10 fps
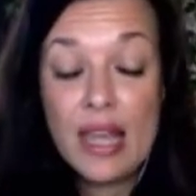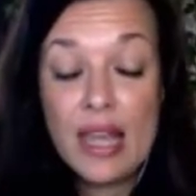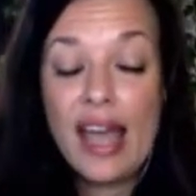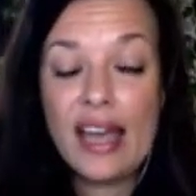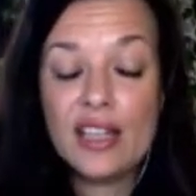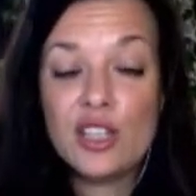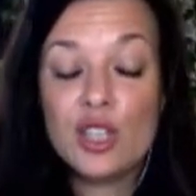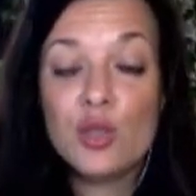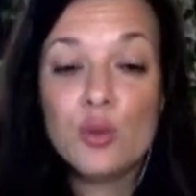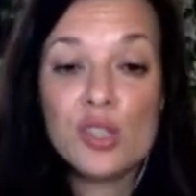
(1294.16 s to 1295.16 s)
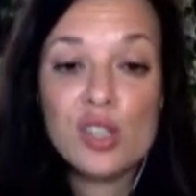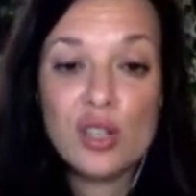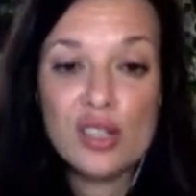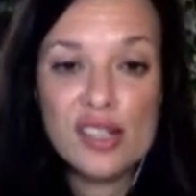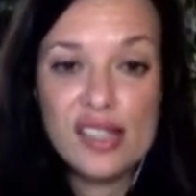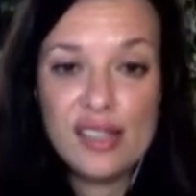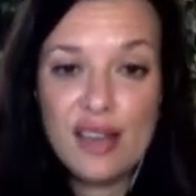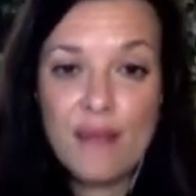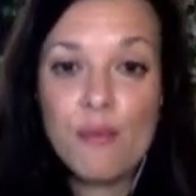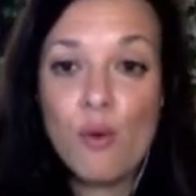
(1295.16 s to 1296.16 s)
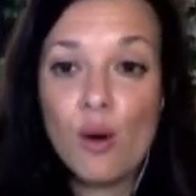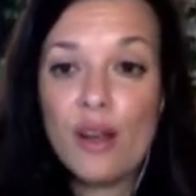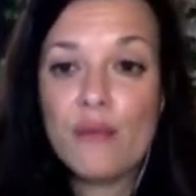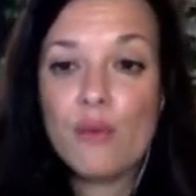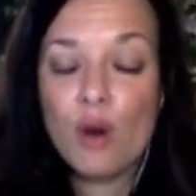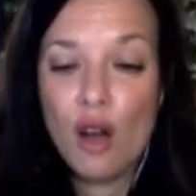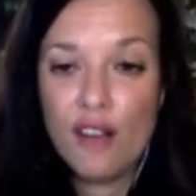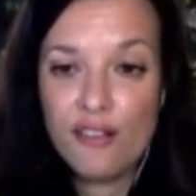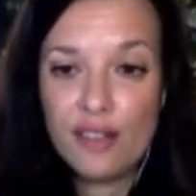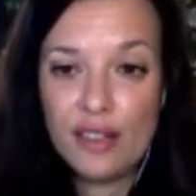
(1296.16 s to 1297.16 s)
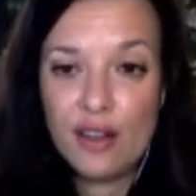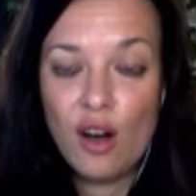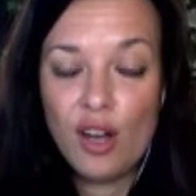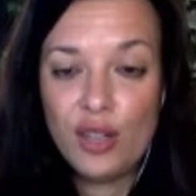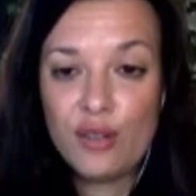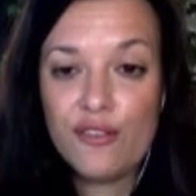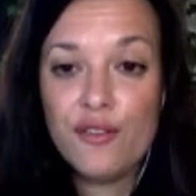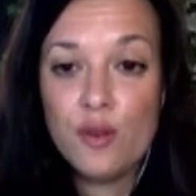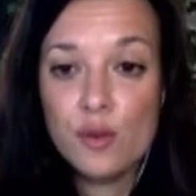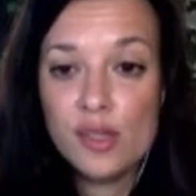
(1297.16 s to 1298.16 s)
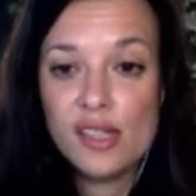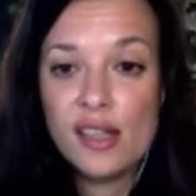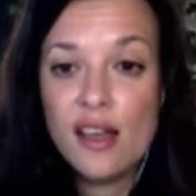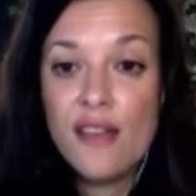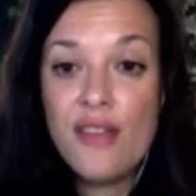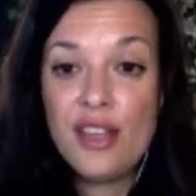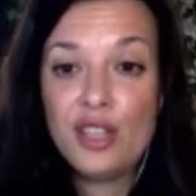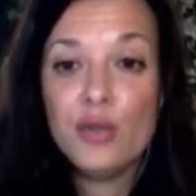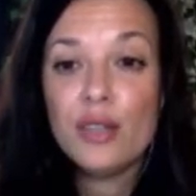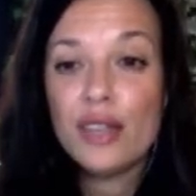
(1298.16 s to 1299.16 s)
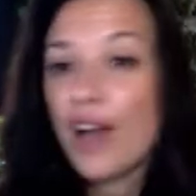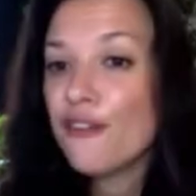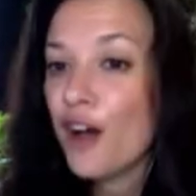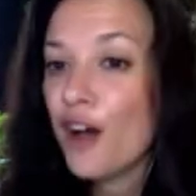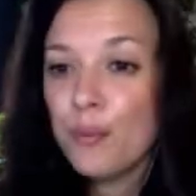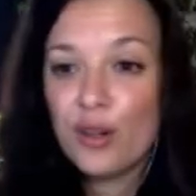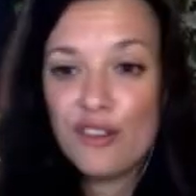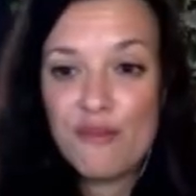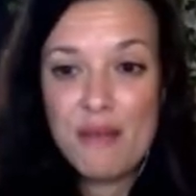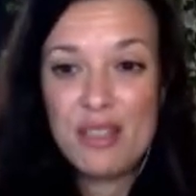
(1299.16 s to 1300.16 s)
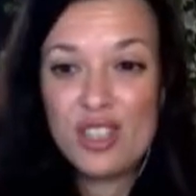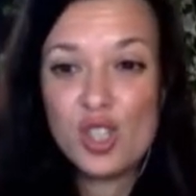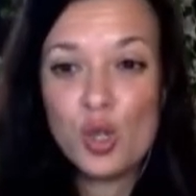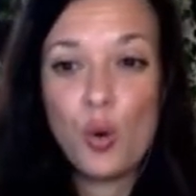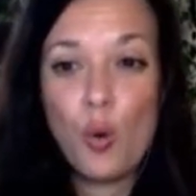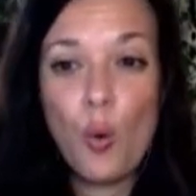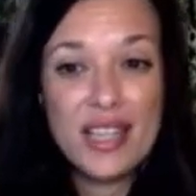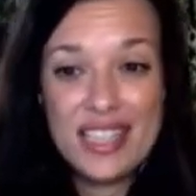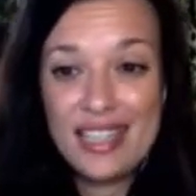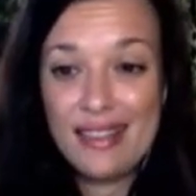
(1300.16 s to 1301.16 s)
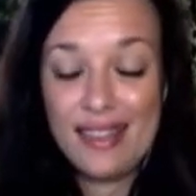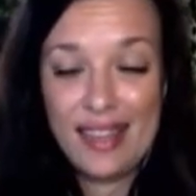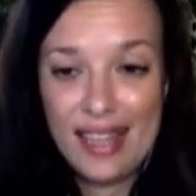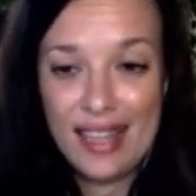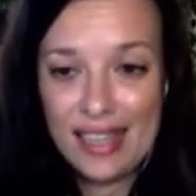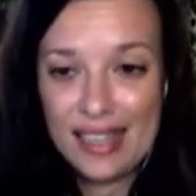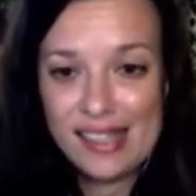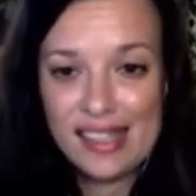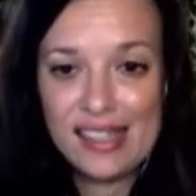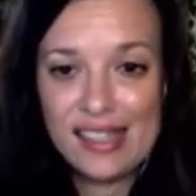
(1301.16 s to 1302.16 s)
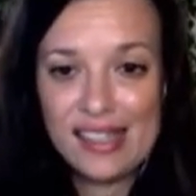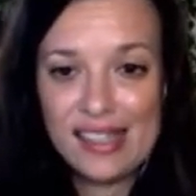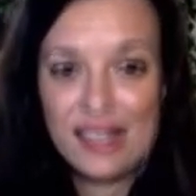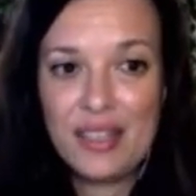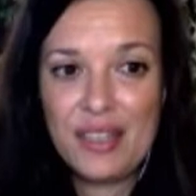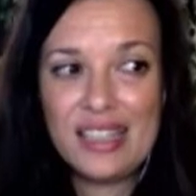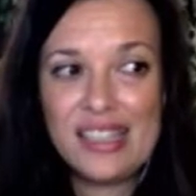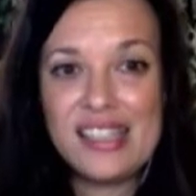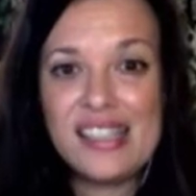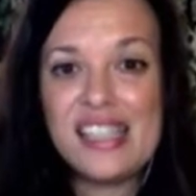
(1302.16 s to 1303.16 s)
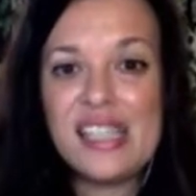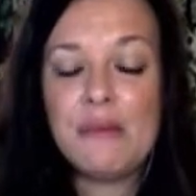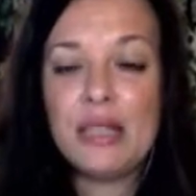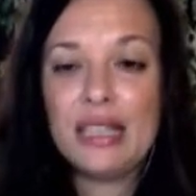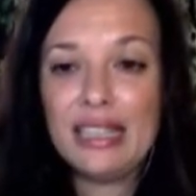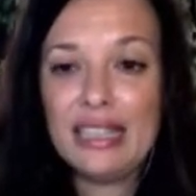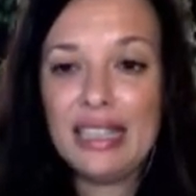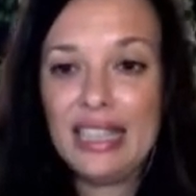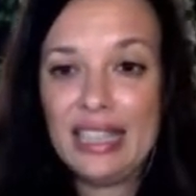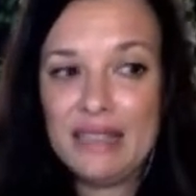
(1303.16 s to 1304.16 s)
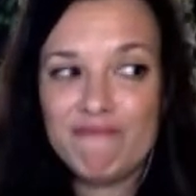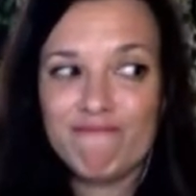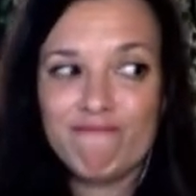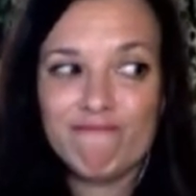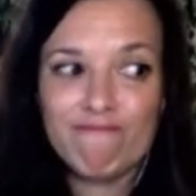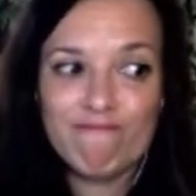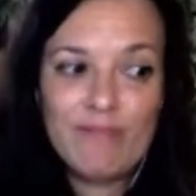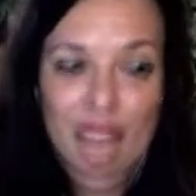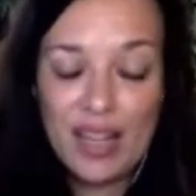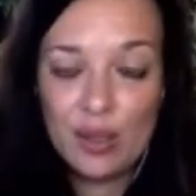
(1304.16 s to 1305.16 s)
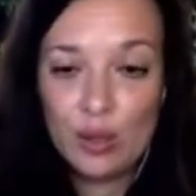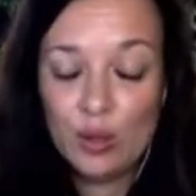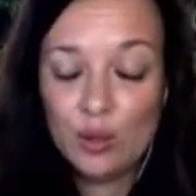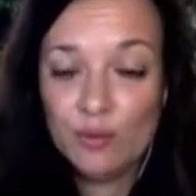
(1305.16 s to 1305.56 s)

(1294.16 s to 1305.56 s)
And you will start to see that more and more often on your foods, that you can have upward of maybe 20 things in something that is seemingly, I don't know, simple.